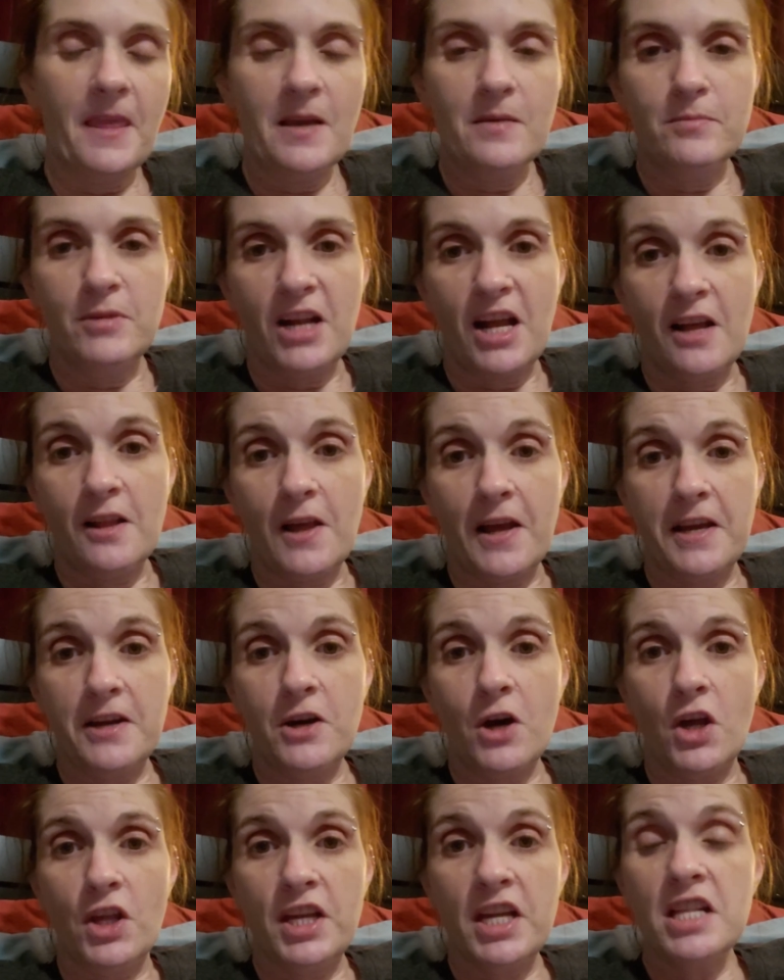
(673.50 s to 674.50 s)
but I like
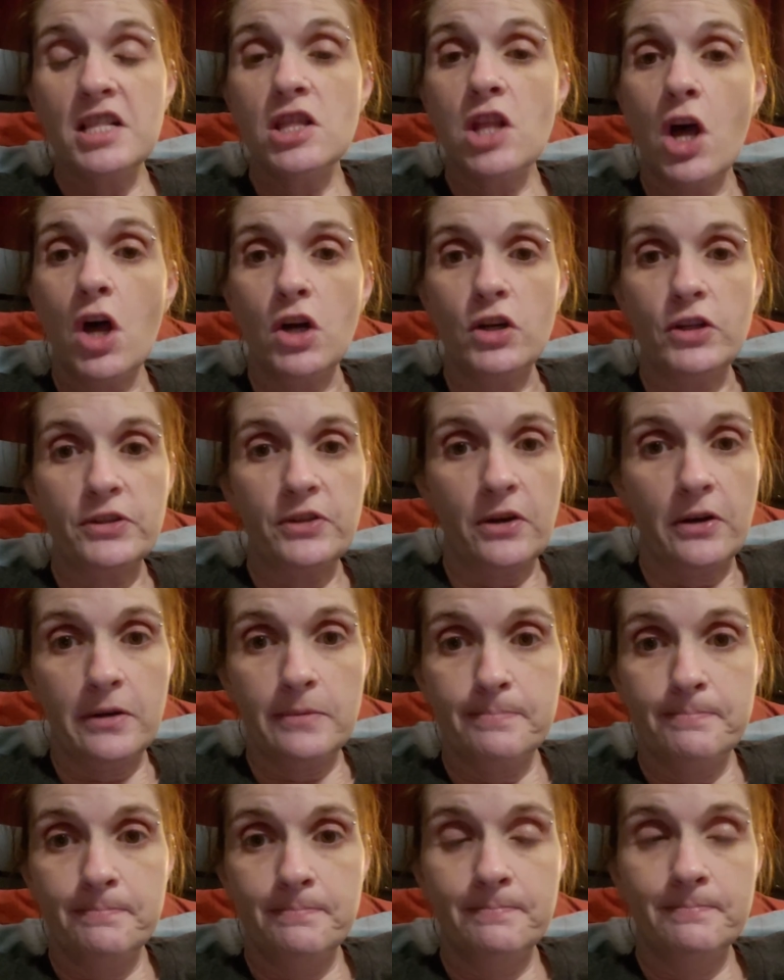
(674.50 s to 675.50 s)
calling it
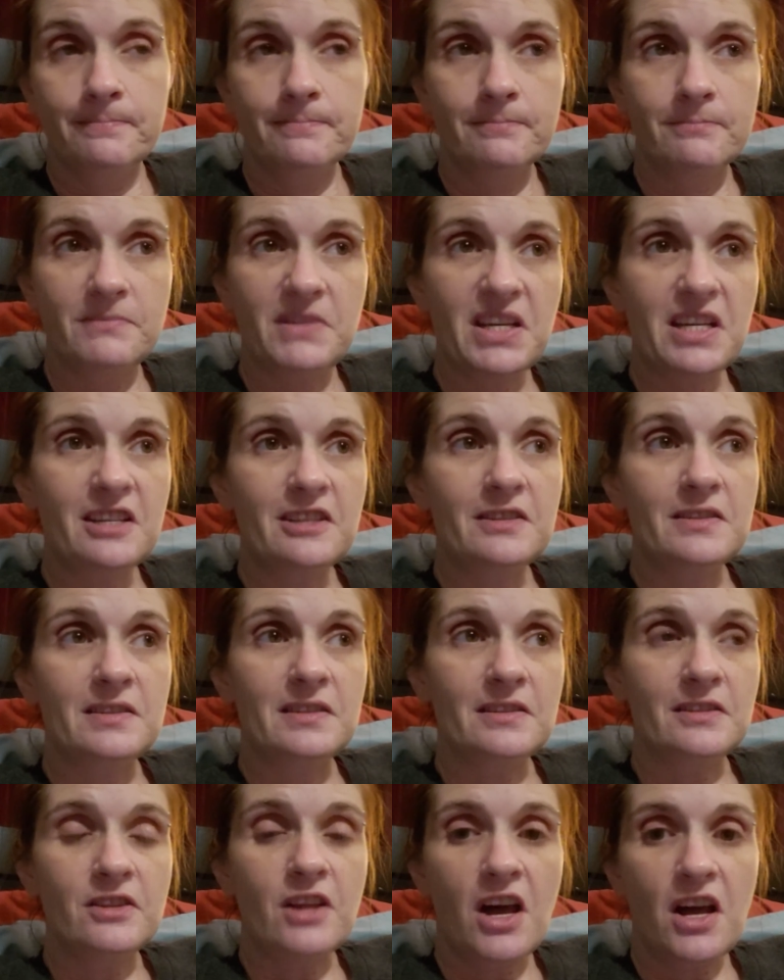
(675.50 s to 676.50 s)
long-term because
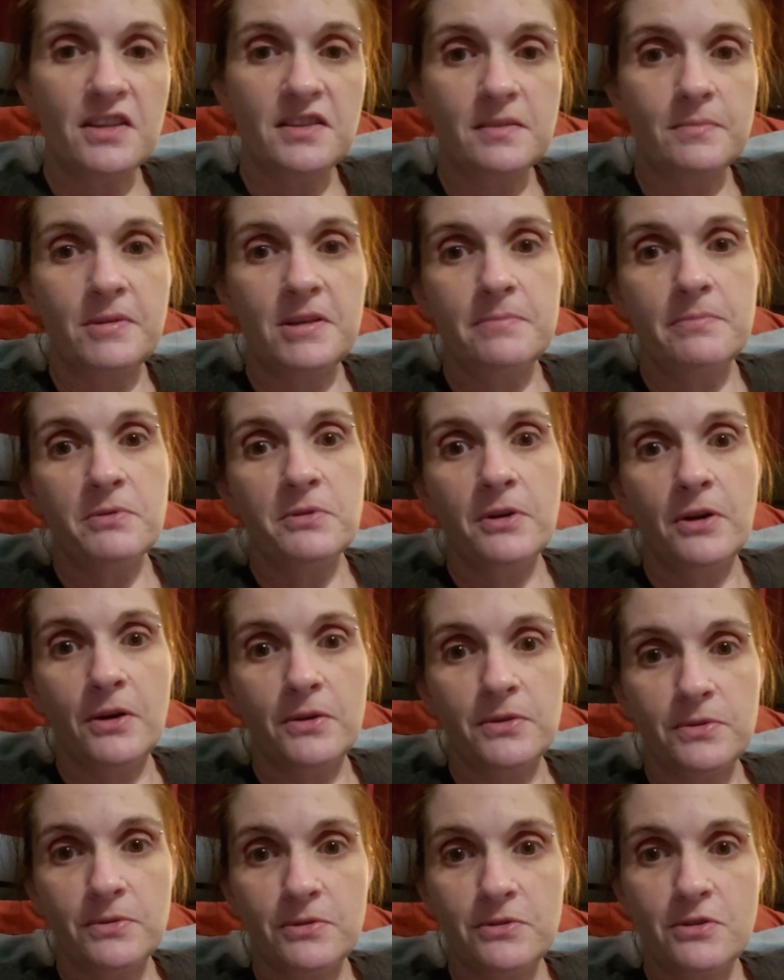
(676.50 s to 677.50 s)
lots of people go
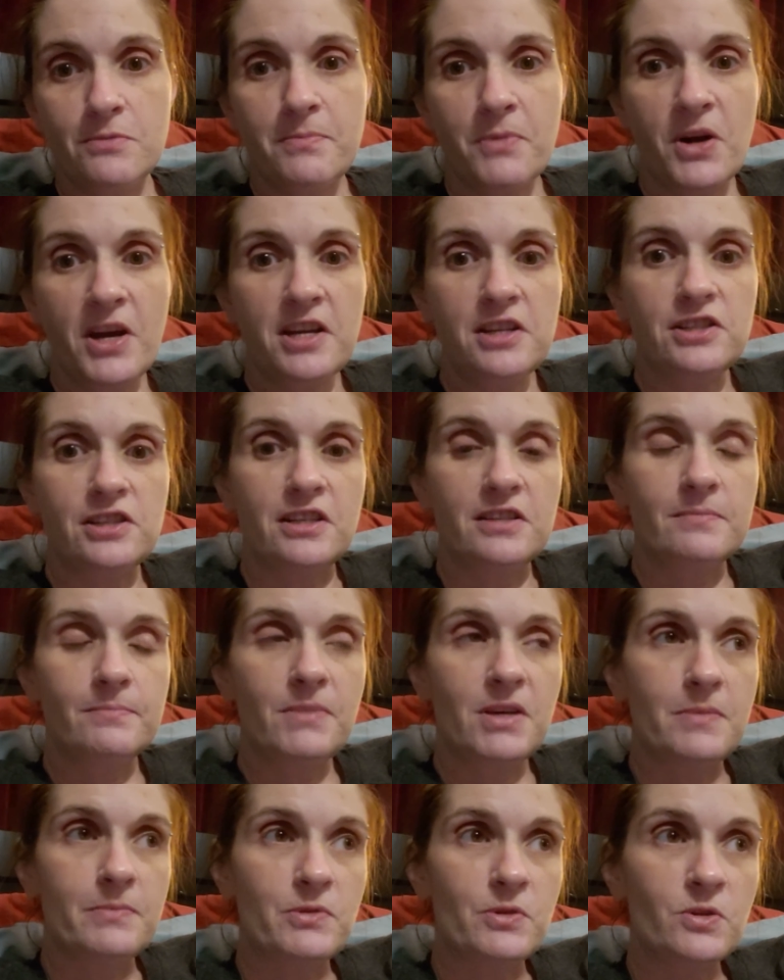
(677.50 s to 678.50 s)
through depression.
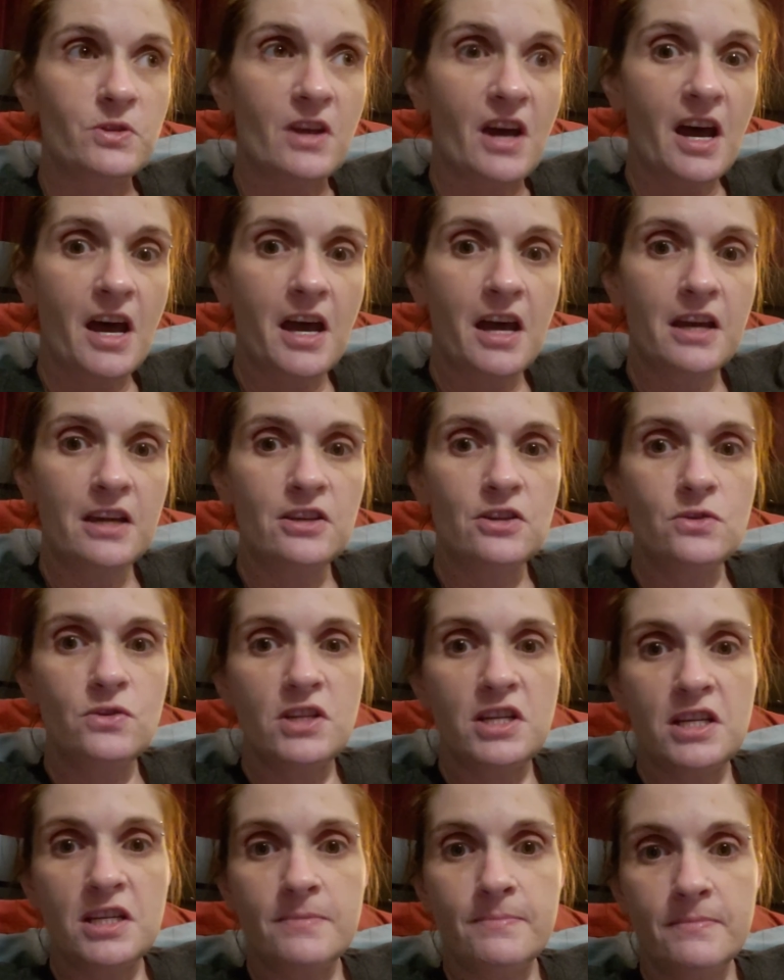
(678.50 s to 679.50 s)
People die. You
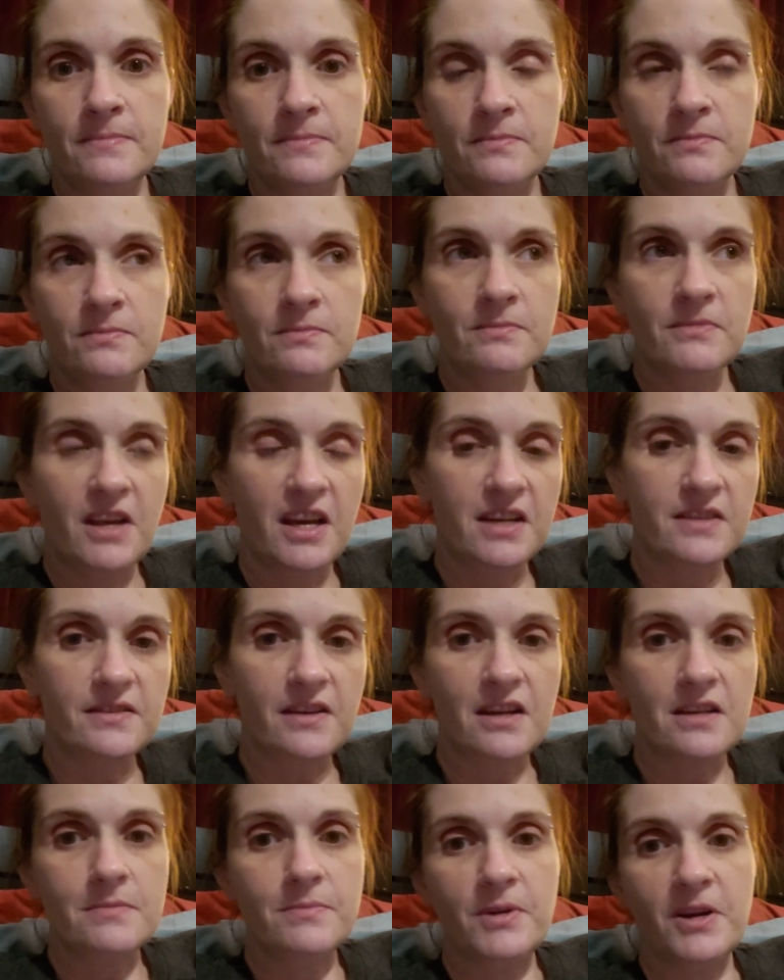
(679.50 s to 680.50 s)
need
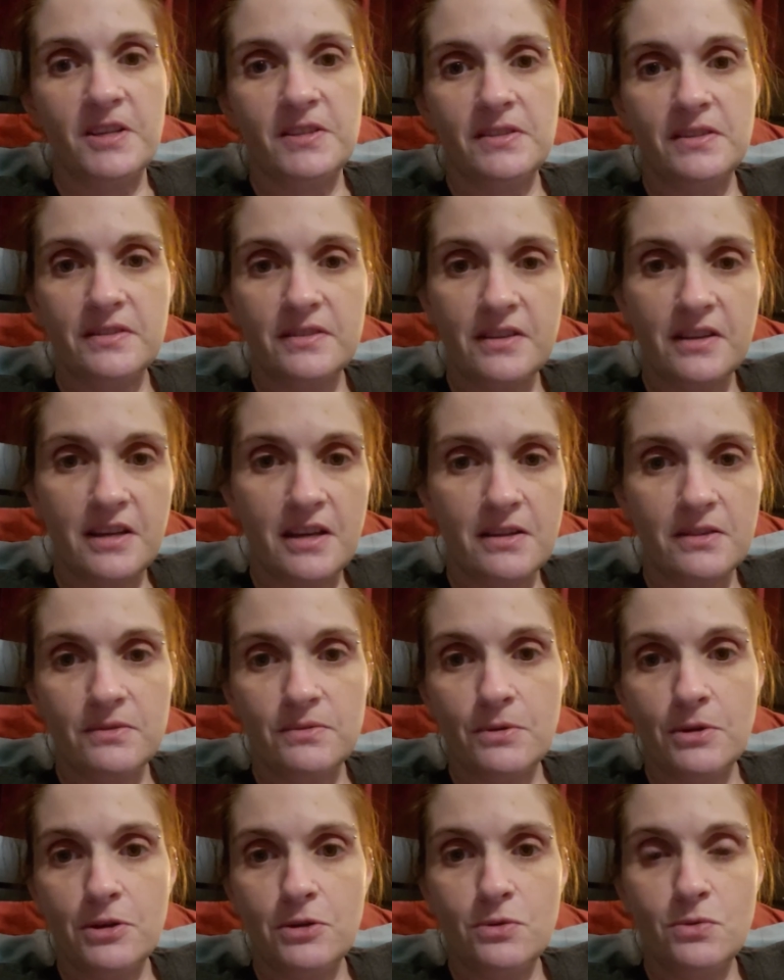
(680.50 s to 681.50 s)
antidepressants to get
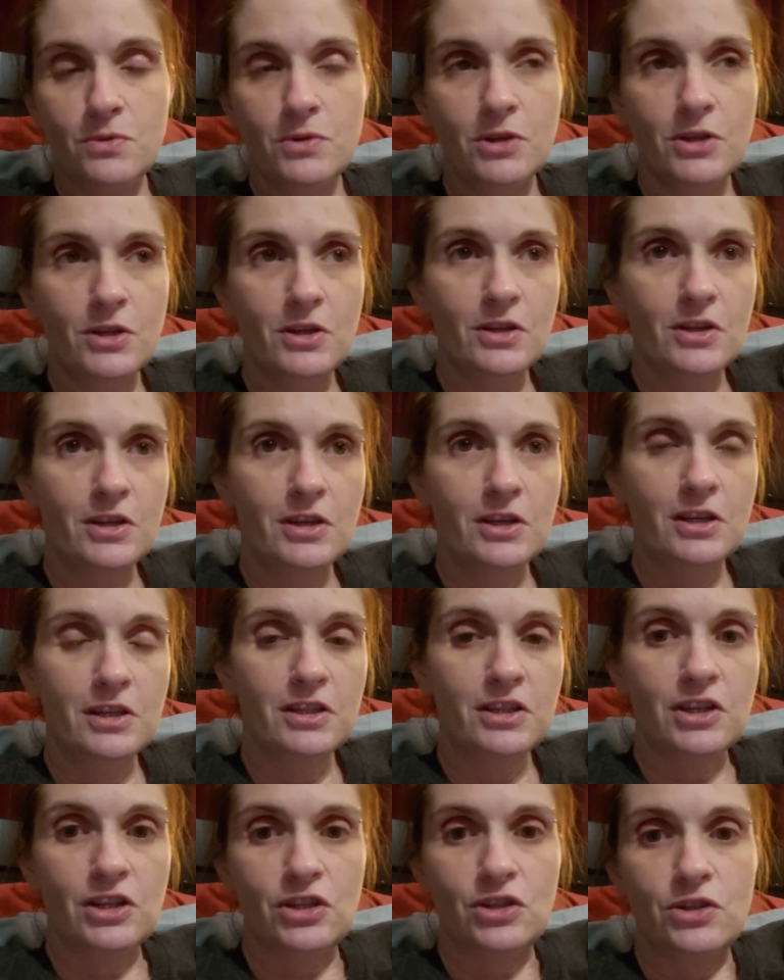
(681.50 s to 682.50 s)
through
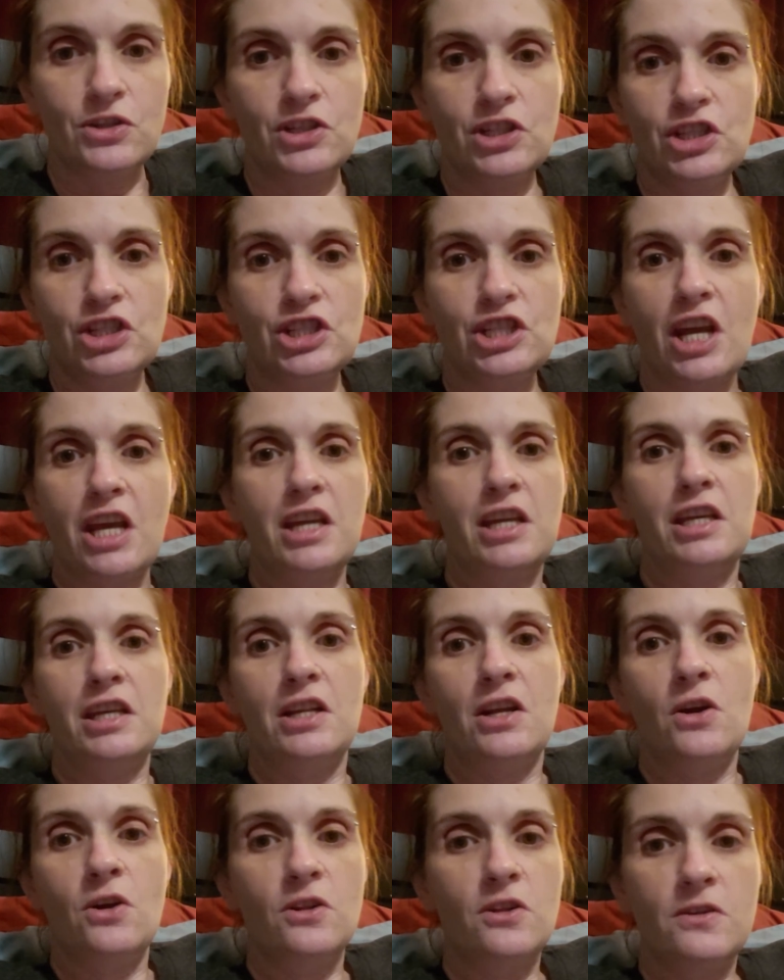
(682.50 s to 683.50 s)
because you're just
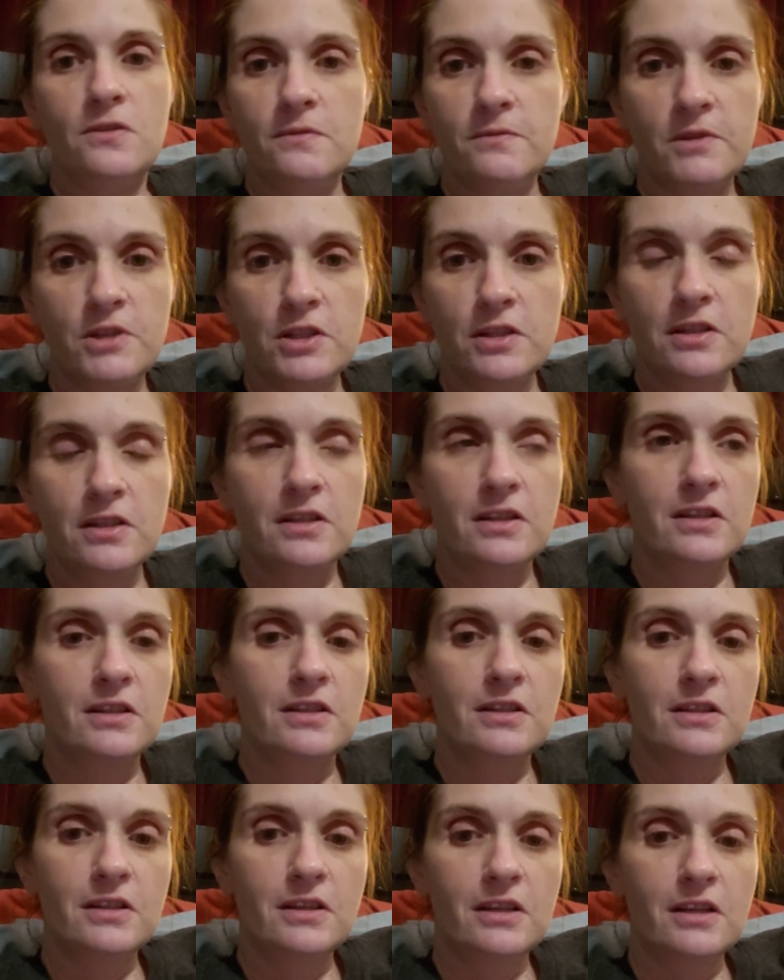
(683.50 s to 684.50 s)
shaking all over.
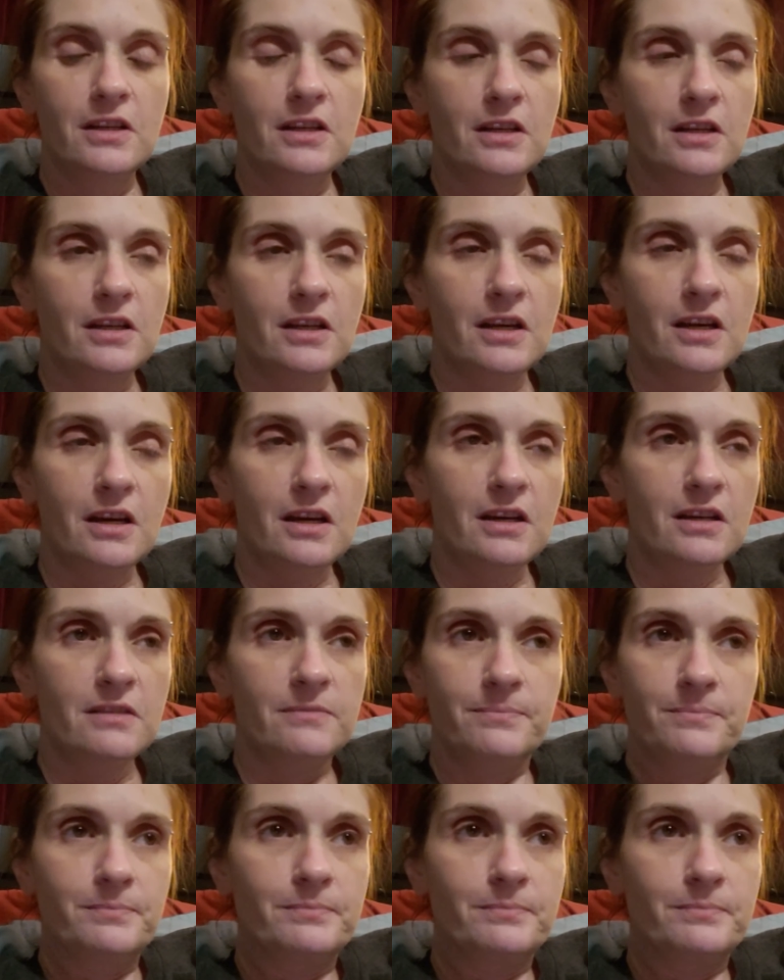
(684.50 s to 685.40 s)
Uh,